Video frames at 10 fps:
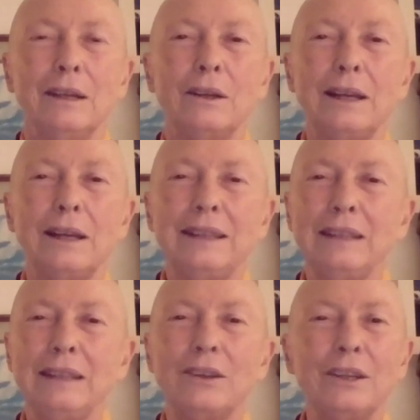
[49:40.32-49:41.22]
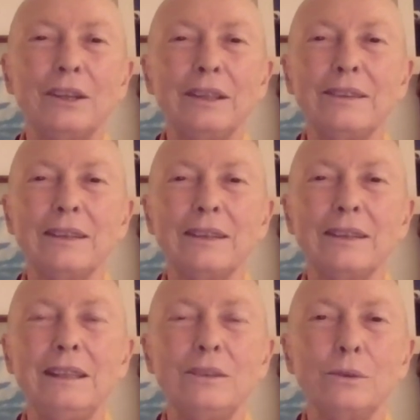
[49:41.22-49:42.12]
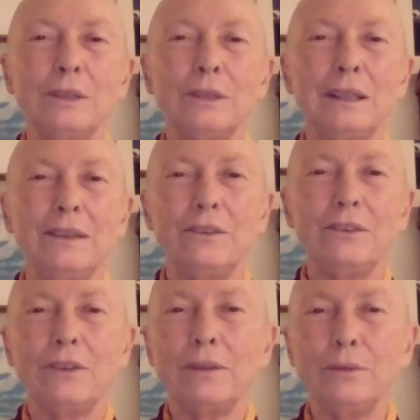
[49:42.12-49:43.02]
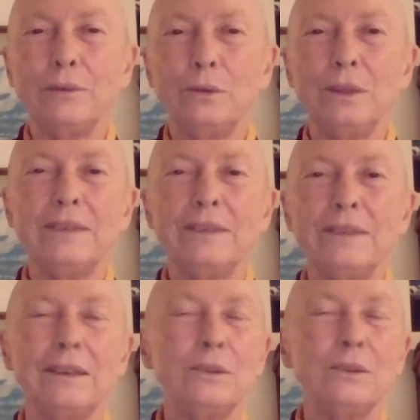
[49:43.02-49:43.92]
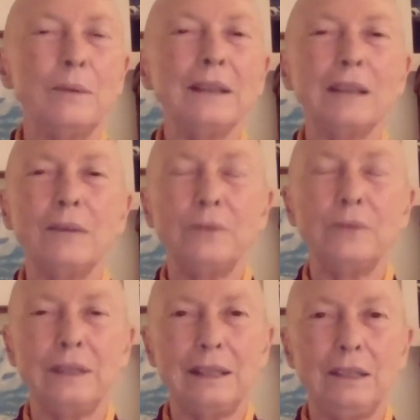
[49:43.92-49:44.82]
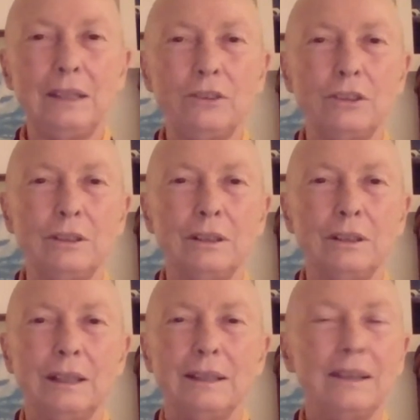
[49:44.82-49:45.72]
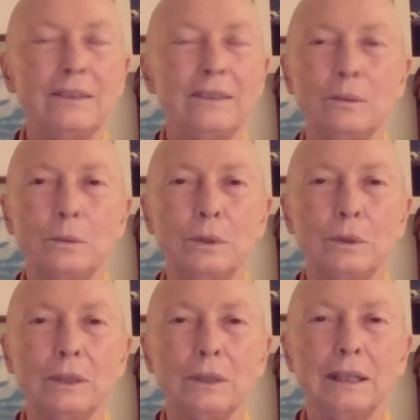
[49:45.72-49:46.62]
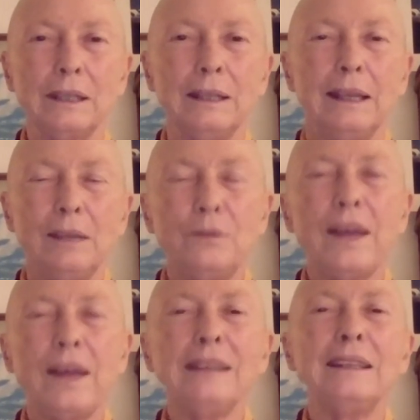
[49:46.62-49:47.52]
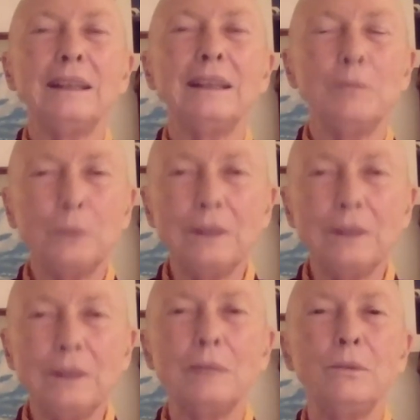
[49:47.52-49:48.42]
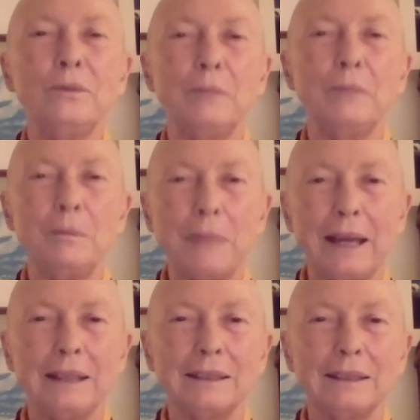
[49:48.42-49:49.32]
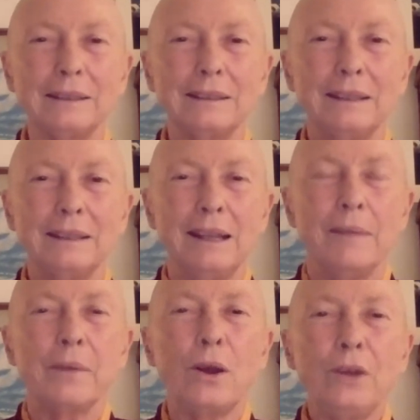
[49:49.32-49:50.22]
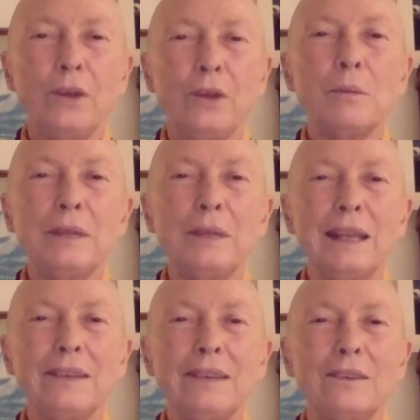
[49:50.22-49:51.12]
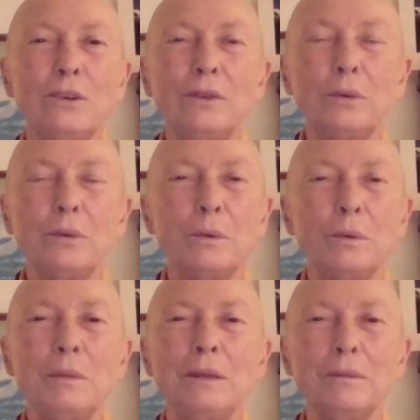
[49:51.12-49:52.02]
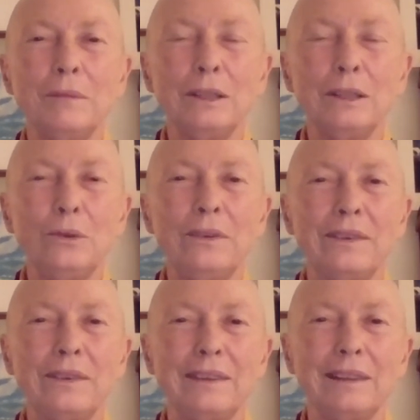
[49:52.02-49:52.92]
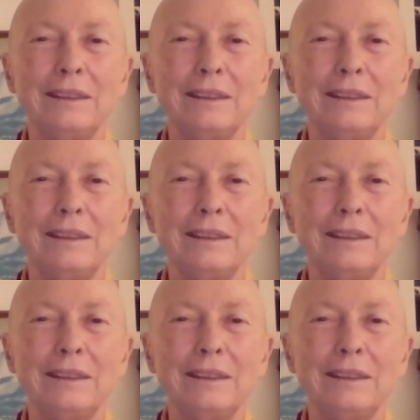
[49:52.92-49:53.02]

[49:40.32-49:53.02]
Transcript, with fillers: I think all the Sakyadhita organizers have learned is that direct confrontation doesn't work. In fact, it can put the movement back. All someone has to do, if a woman loses it,